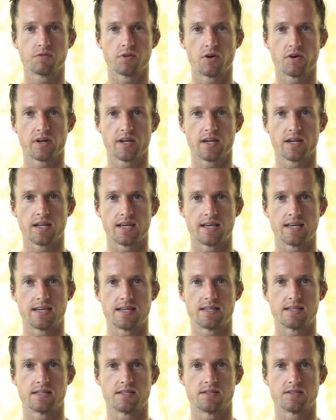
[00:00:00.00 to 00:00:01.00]
Aqua Floating
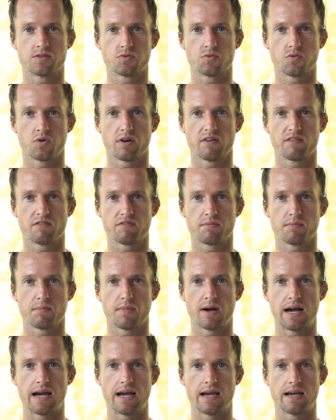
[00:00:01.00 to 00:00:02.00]
is one
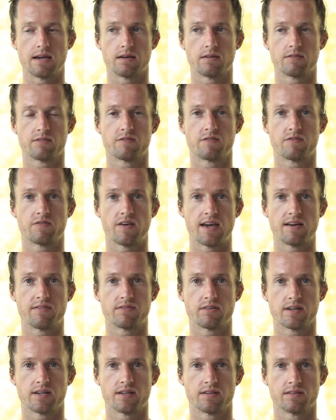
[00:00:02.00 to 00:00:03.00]
of my
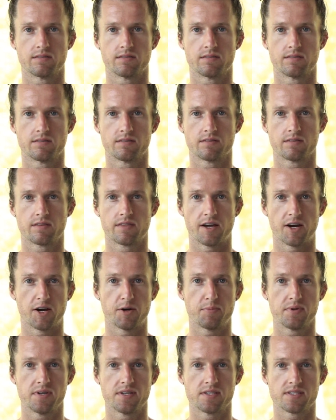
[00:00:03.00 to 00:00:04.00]
favorite
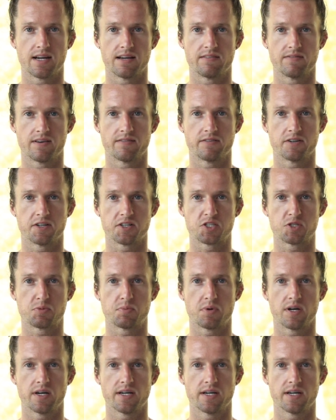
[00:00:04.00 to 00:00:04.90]
therapies that I've ever